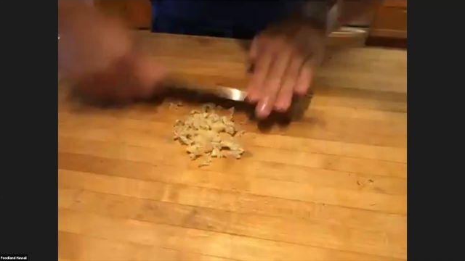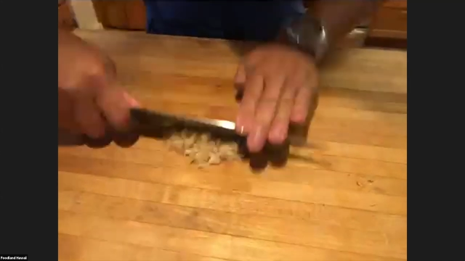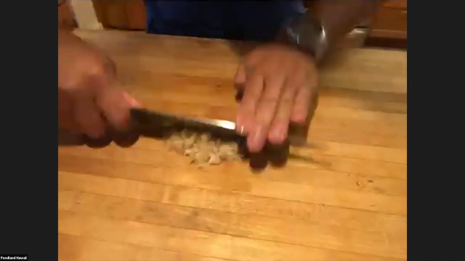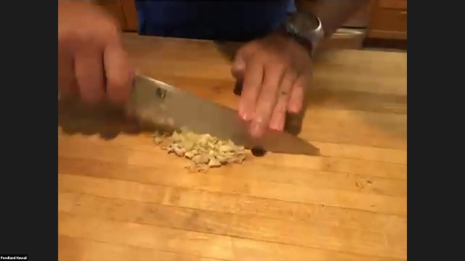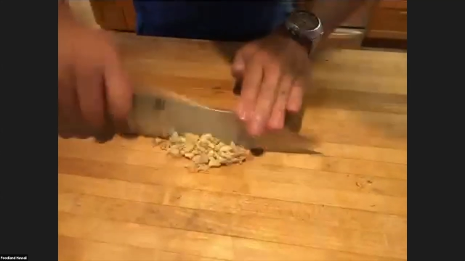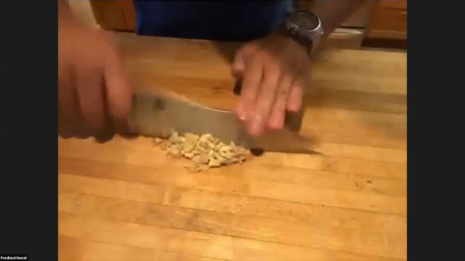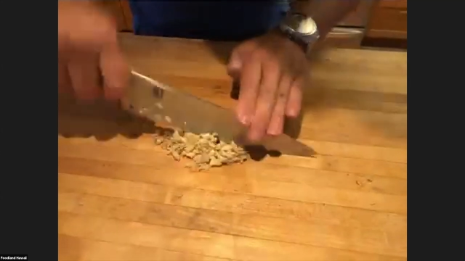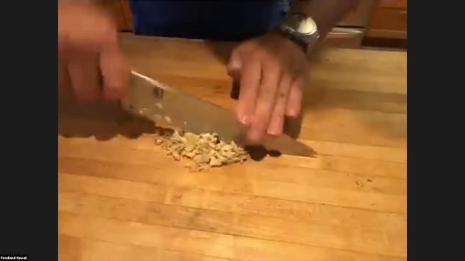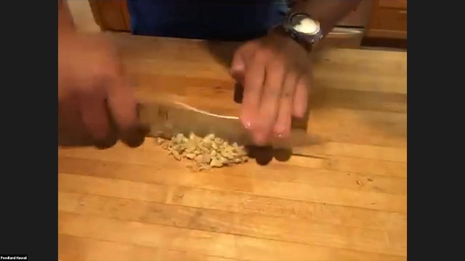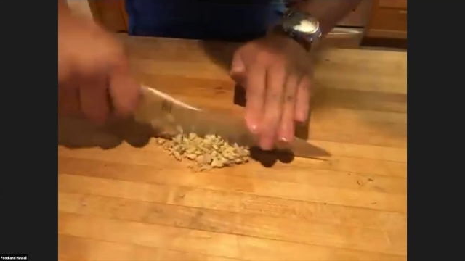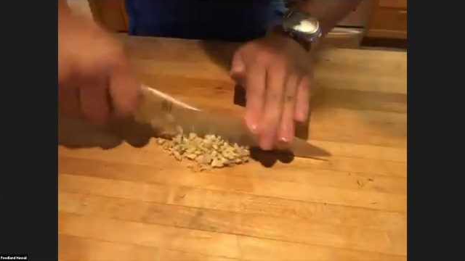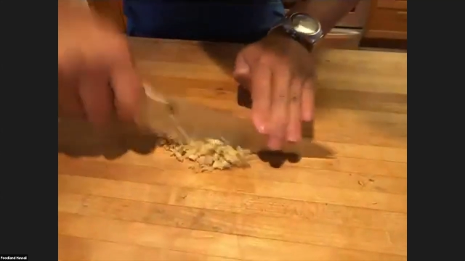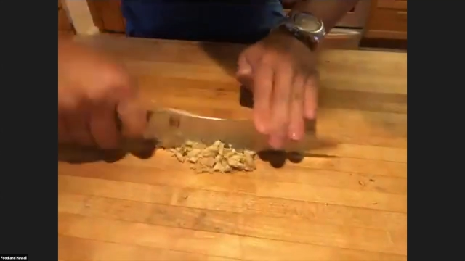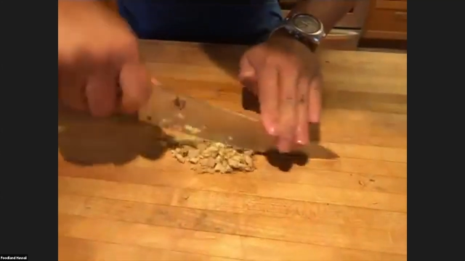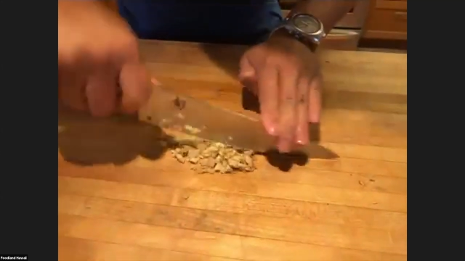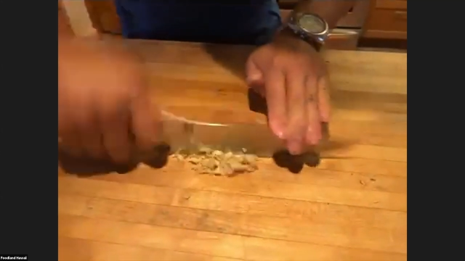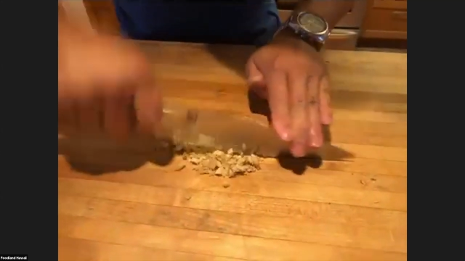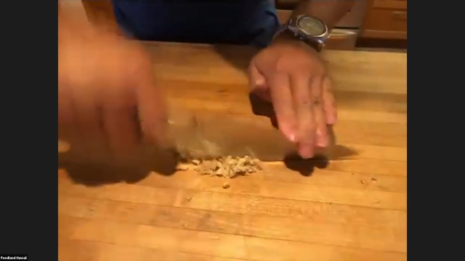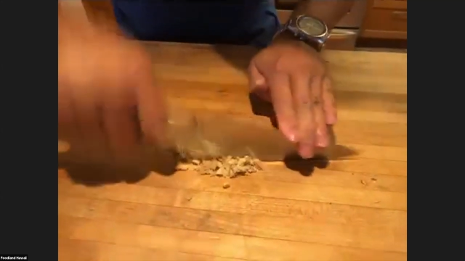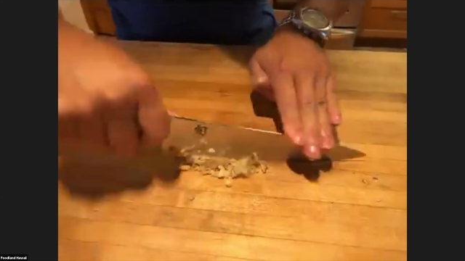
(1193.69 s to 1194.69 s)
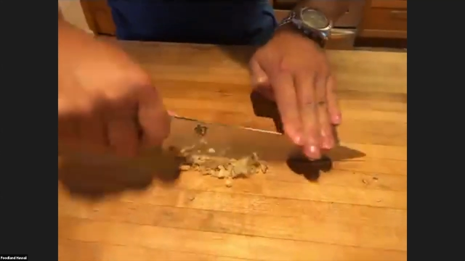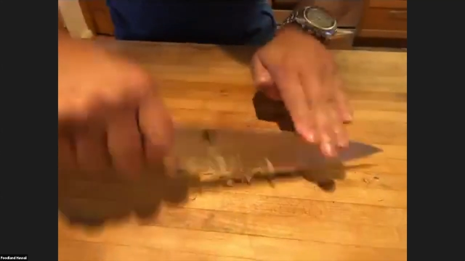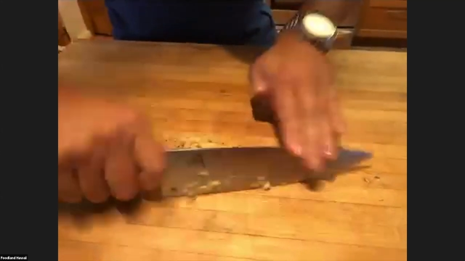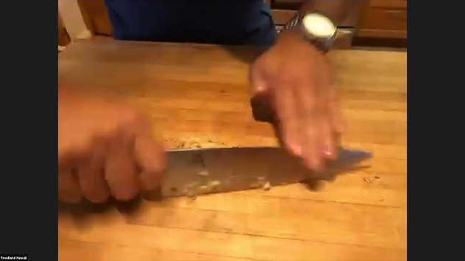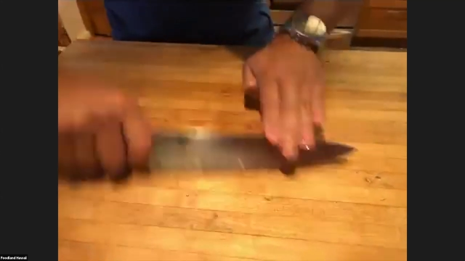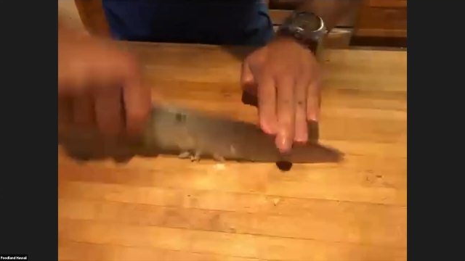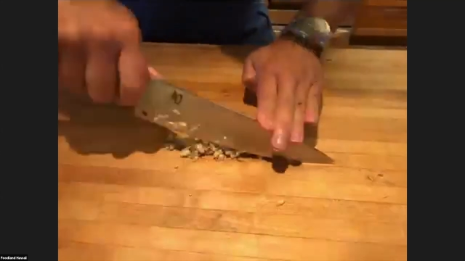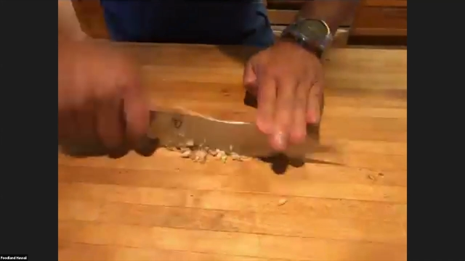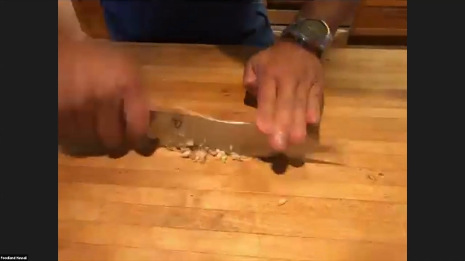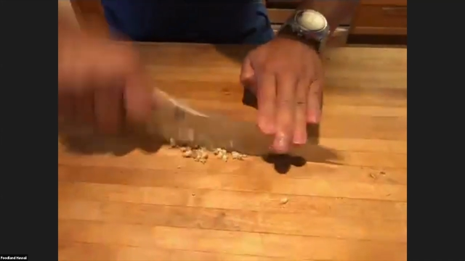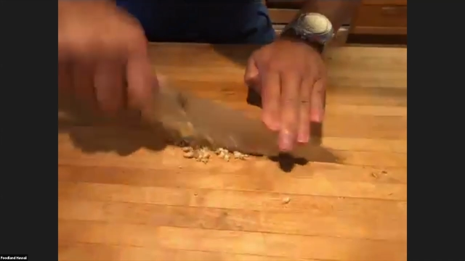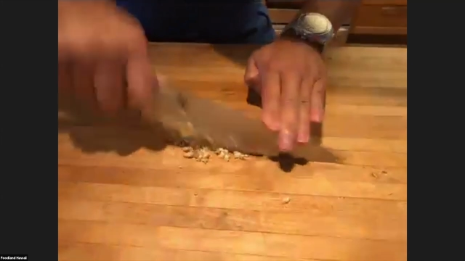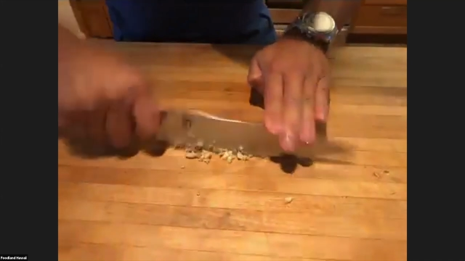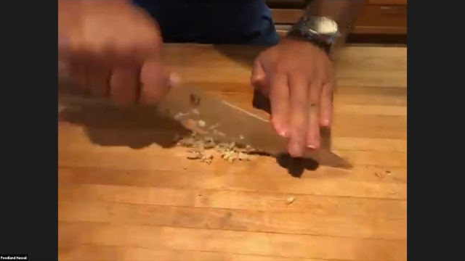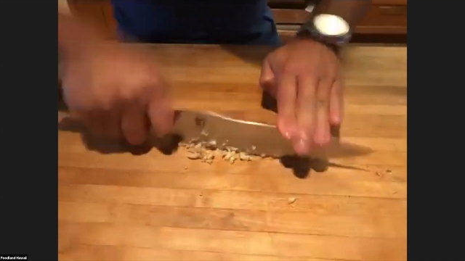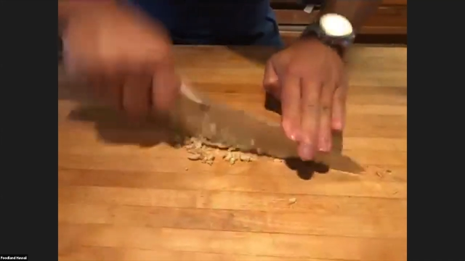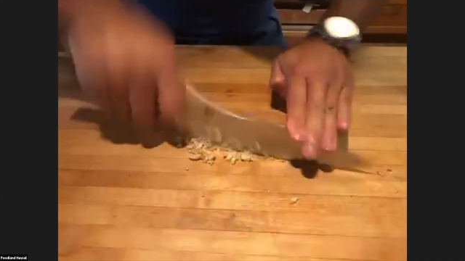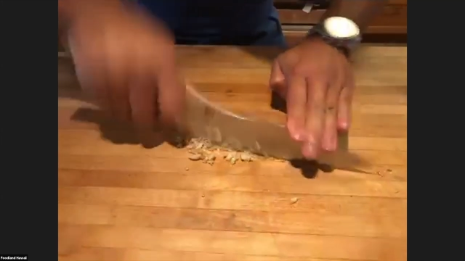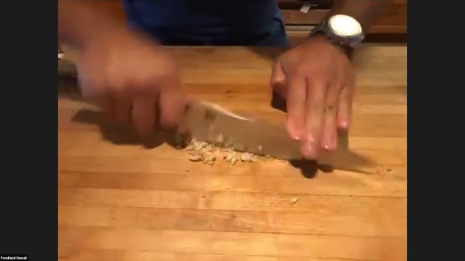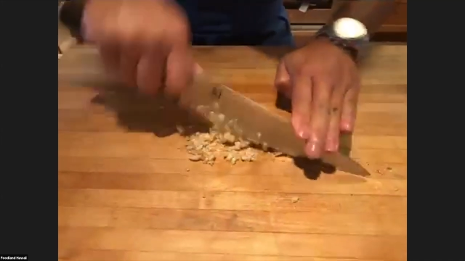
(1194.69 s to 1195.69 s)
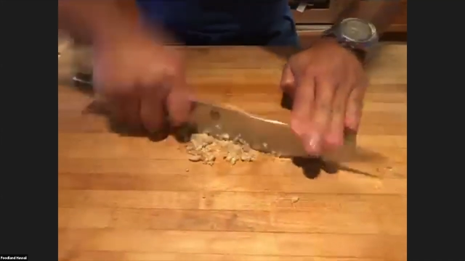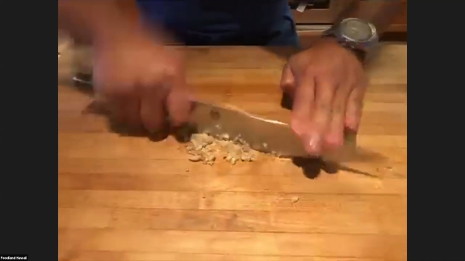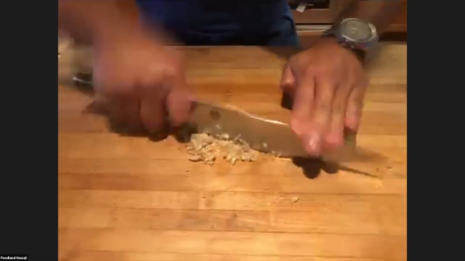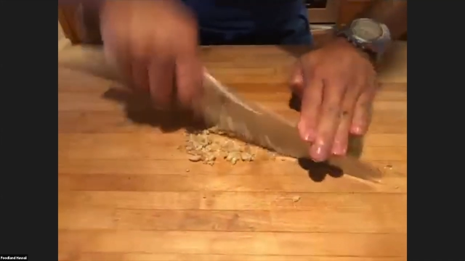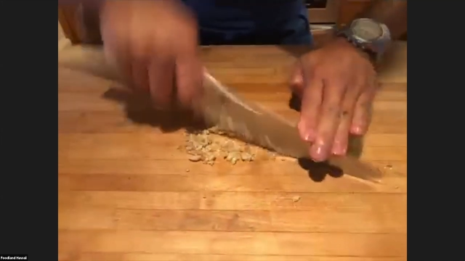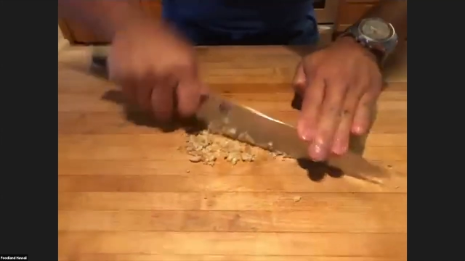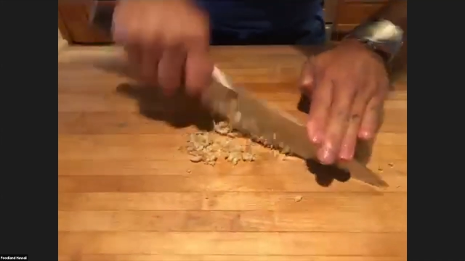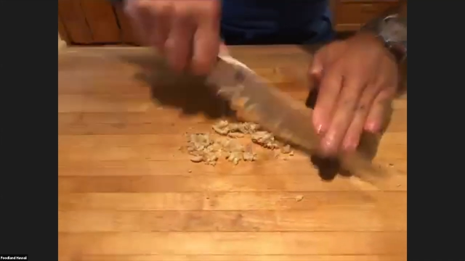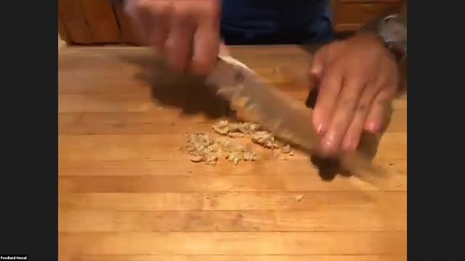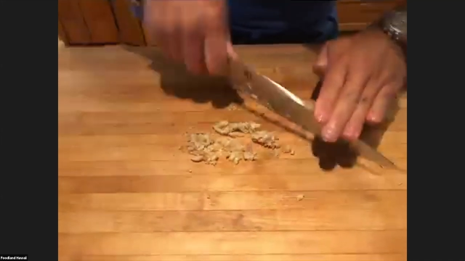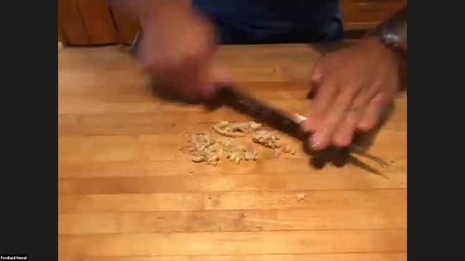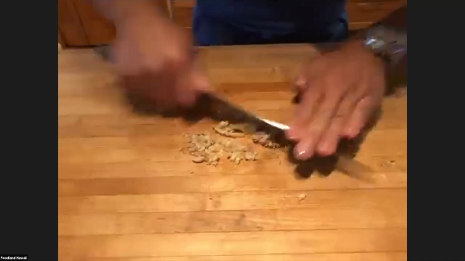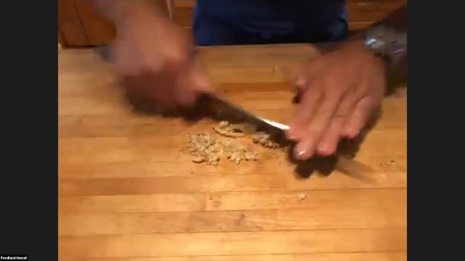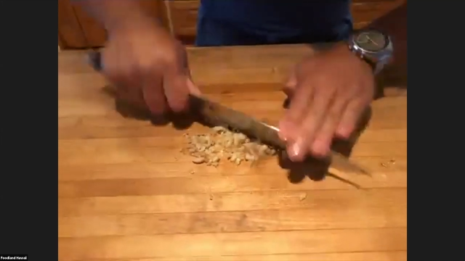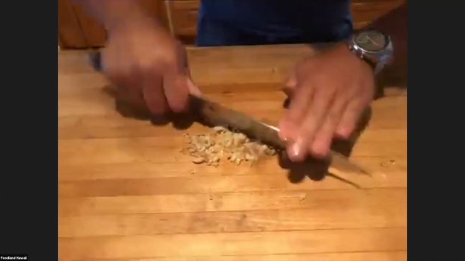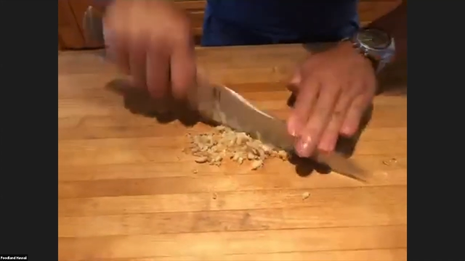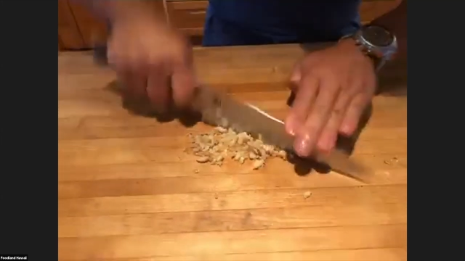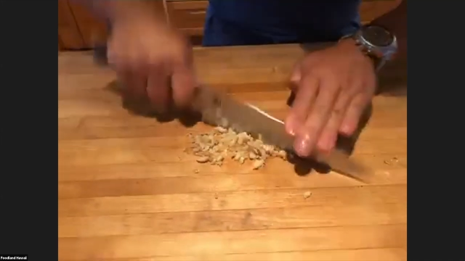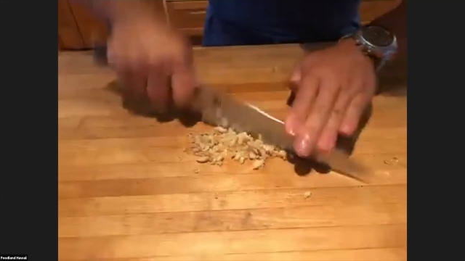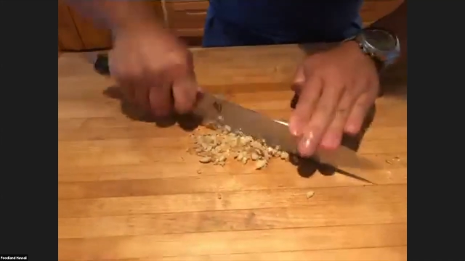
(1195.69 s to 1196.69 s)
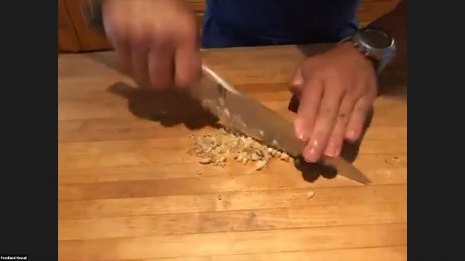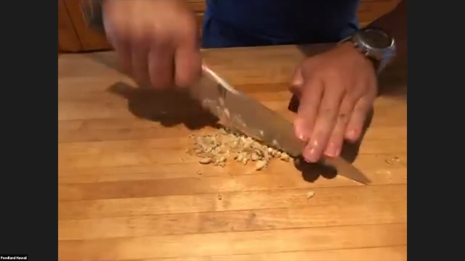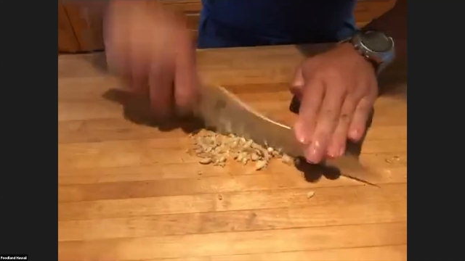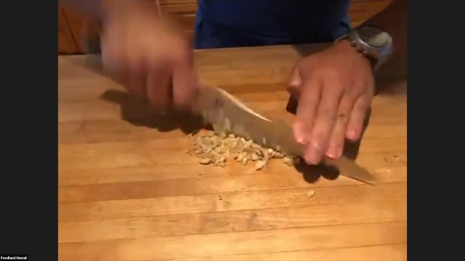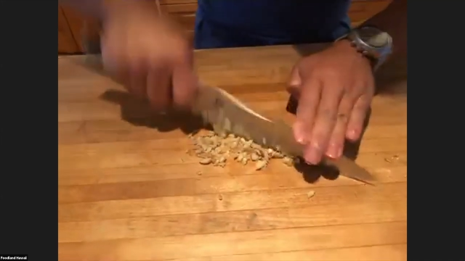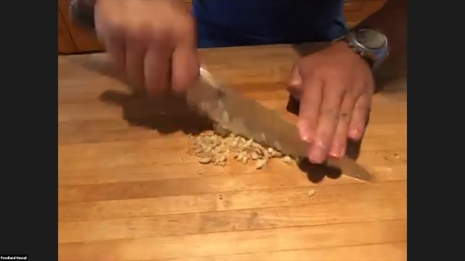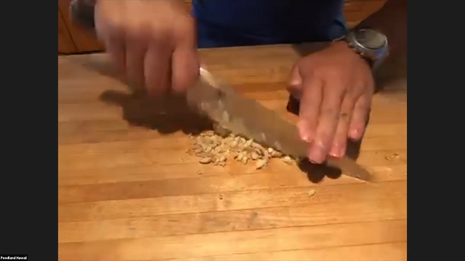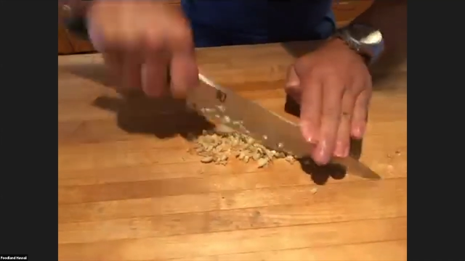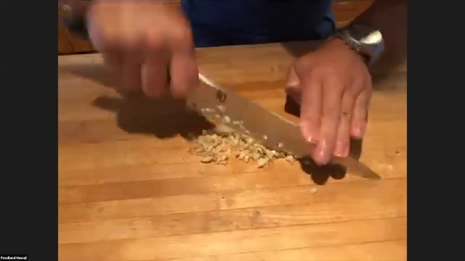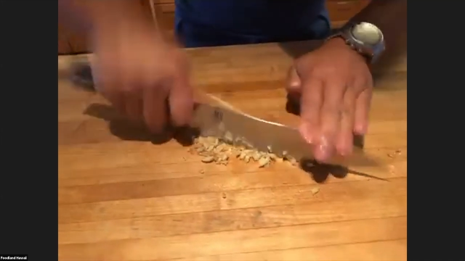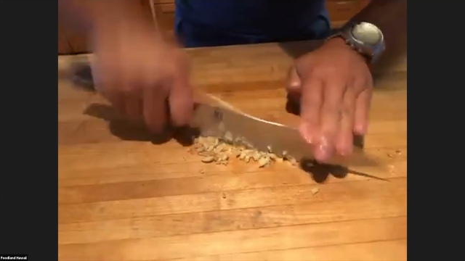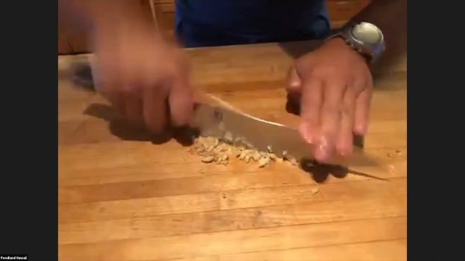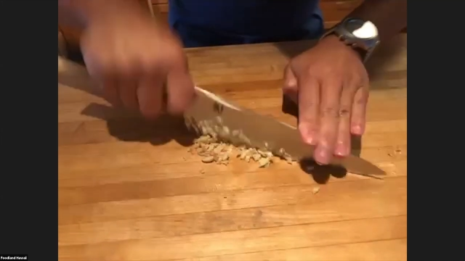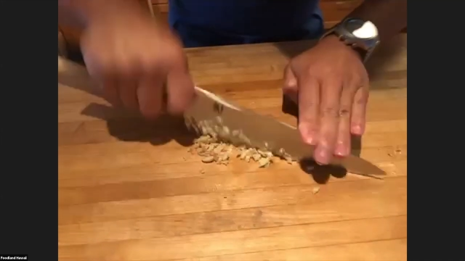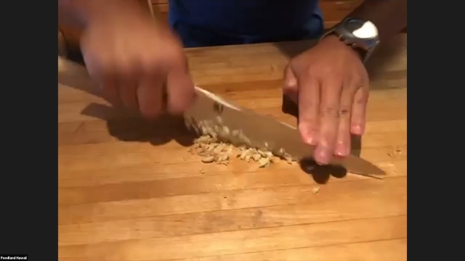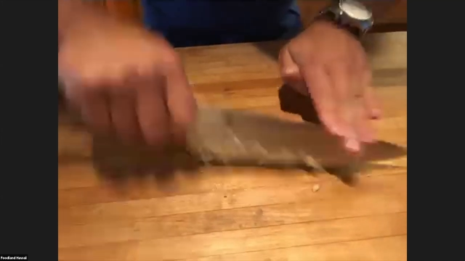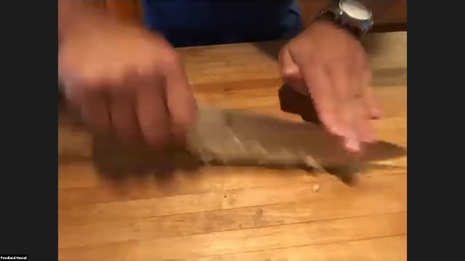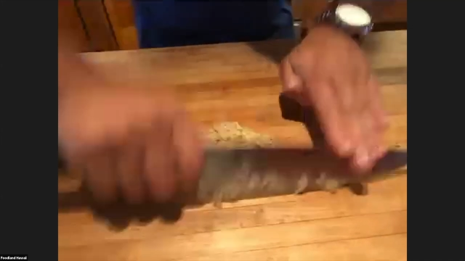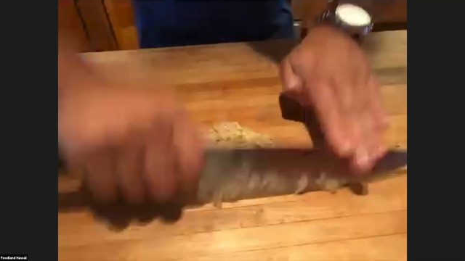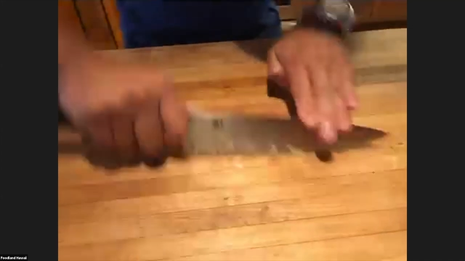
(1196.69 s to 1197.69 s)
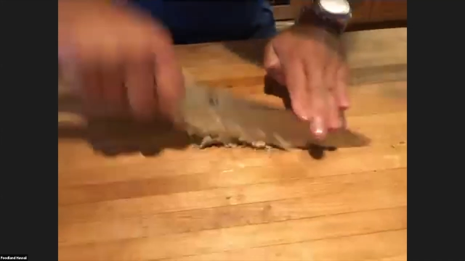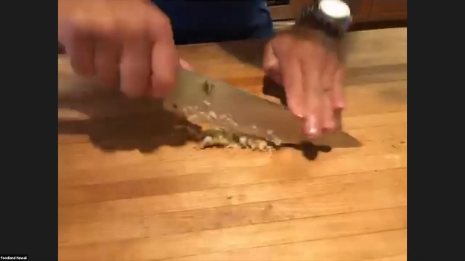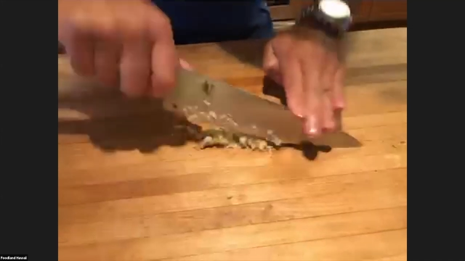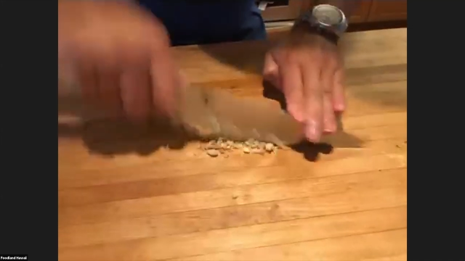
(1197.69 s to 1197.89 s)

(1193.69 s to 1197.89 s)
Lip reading: No face is visible, so there are no lips to read.